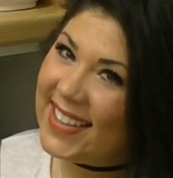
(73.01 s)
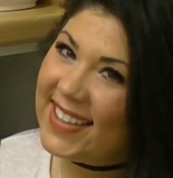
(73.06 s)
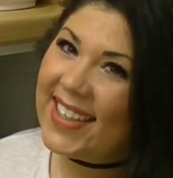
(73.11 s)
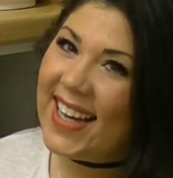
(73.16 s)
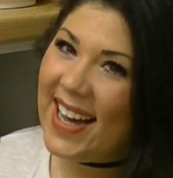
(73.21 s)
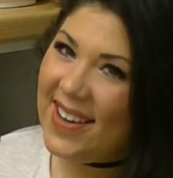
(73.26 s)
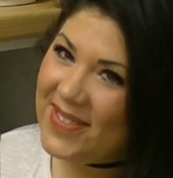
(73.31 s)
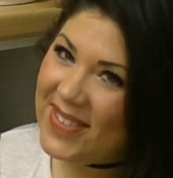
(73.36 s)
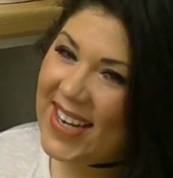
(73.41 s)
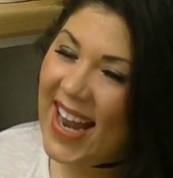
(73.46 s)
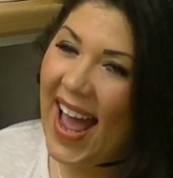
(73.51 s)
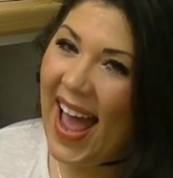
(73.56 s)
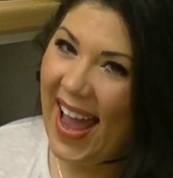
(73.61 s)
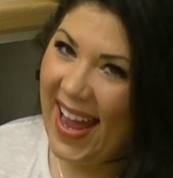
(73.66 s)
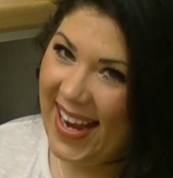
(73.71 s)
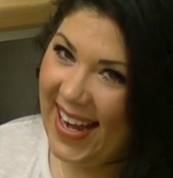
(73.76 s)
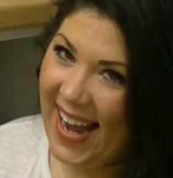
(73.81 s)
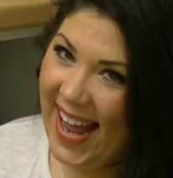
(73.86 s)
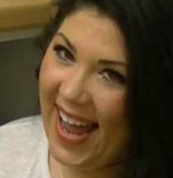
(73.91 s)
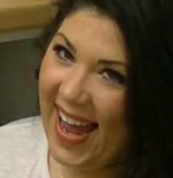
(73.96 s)
come on
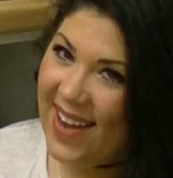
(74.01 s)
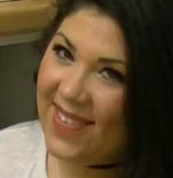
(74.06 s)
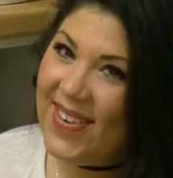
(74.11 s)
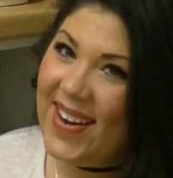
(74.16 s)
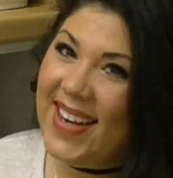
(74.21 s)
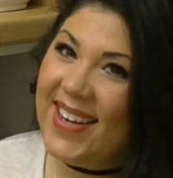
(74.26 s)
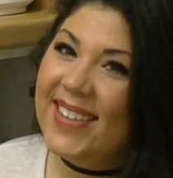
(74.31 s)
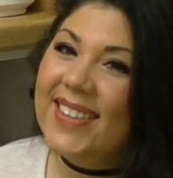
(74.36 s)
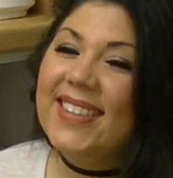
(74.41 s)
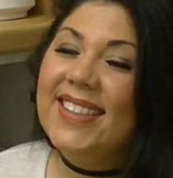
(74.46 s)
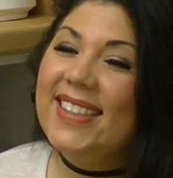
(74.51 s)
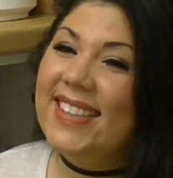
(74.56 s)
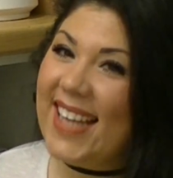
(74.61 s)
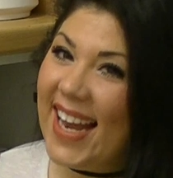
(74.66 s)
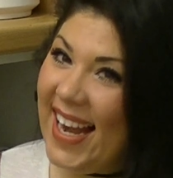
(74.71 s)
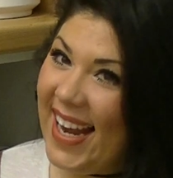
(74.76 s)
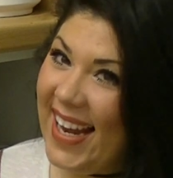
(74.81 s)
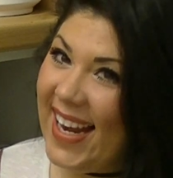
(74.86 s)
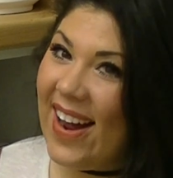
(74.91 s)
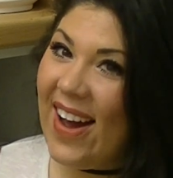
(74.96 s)
Hayley, we're not
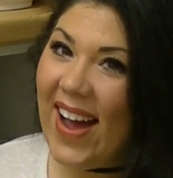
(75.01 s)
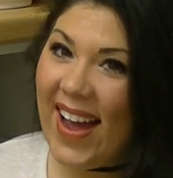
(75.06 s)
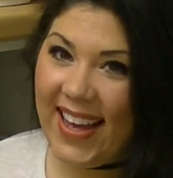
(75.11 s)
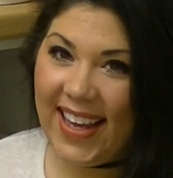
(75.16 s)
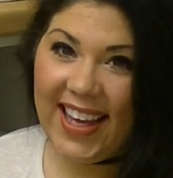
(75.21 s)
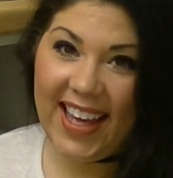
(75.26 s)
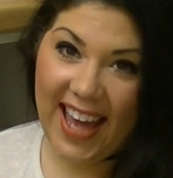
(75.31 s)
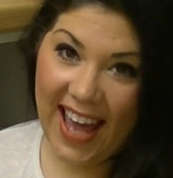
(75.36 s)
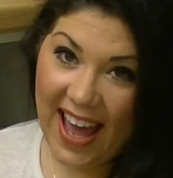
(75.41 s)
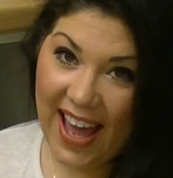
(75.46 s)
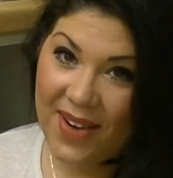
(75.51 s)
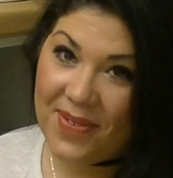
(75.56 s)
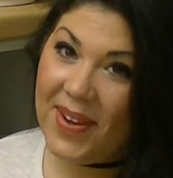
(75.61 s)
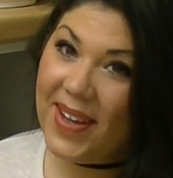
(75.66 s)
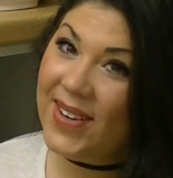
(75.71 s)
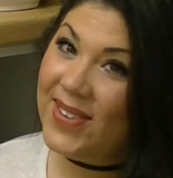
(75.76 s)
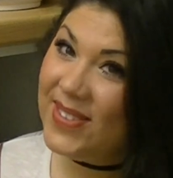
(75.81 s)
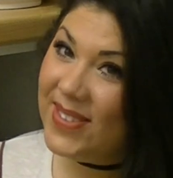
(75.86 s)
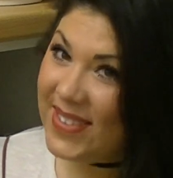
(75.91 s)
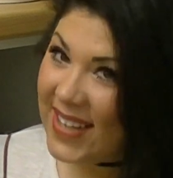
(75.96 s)
silly like you,
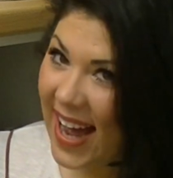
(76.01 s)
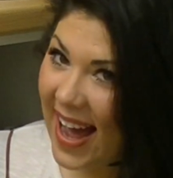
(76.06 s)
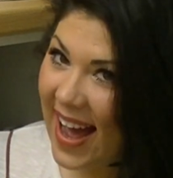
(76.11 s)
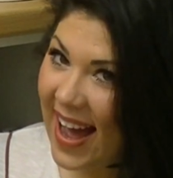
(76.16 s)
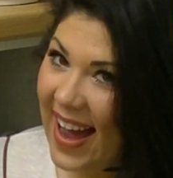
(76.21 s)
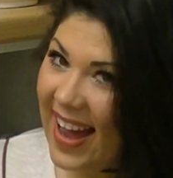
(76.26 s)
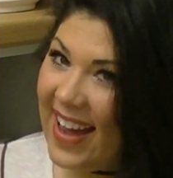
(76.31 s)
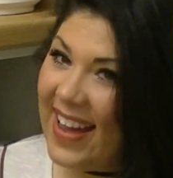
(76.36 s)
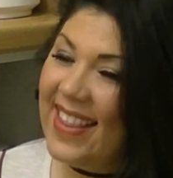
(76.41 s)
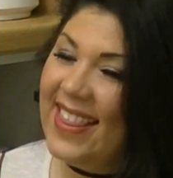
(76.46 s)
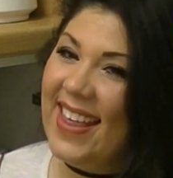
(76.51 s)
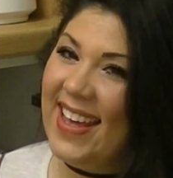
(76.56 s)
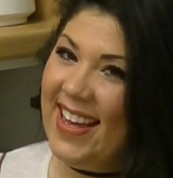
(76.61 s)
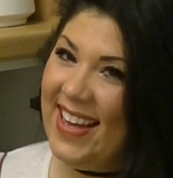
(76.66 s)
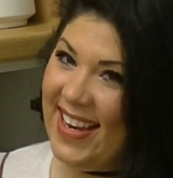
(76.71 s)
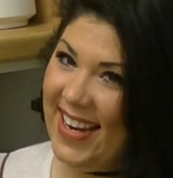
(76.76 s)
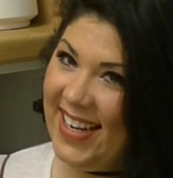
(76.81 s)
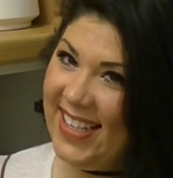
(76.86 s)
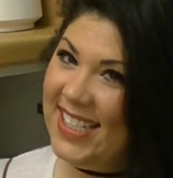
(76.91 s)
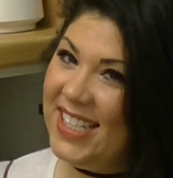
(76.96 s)
we all know that you
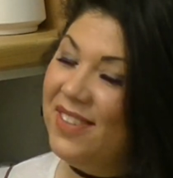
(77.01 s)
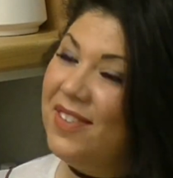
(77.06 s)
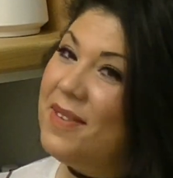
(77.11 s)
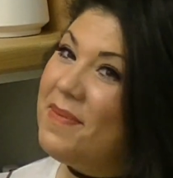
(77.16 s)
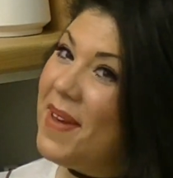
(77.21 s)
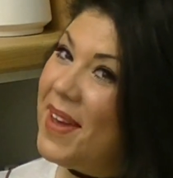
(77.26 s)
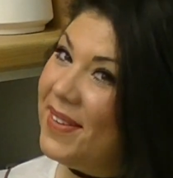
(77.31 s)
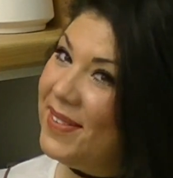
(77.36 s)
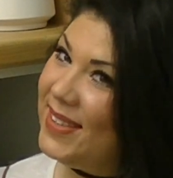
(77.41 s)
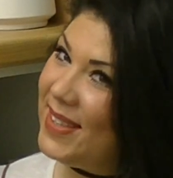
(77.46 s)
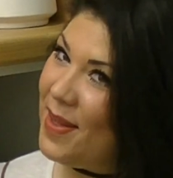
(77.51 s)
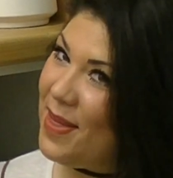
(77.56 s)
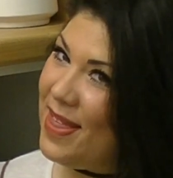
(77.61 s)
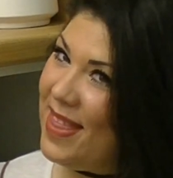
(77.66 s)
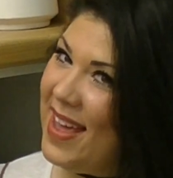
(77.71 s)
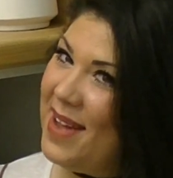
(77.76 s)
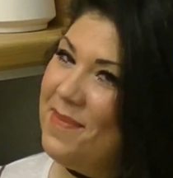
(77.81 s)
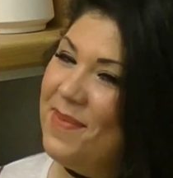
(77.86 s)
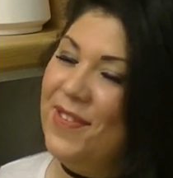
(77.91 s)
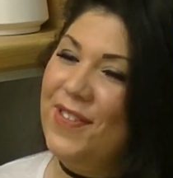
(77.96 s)
need to remove
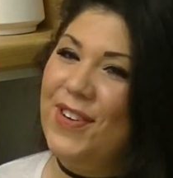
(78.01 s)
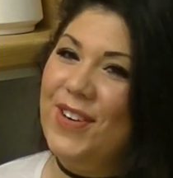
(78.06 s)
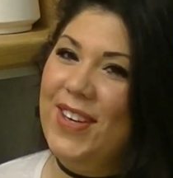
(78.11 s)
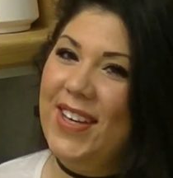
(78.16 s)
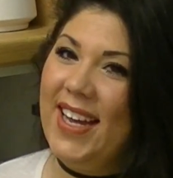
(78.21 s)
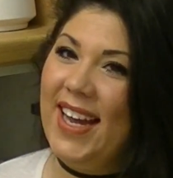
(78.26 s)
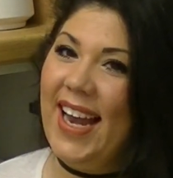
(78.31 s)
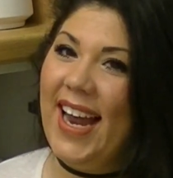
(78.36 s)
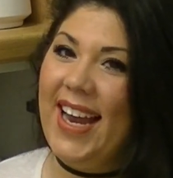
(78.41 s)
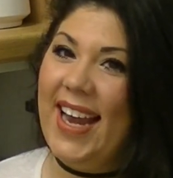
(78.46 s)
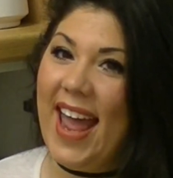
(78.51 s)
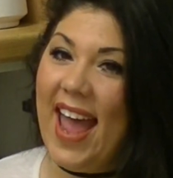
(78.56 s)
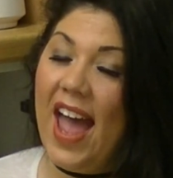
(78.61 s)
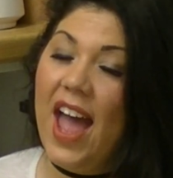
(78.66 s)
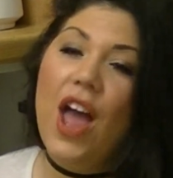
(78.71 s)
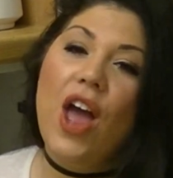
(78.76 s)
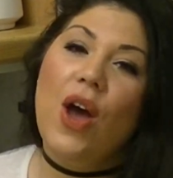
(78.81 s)
something before you clean it.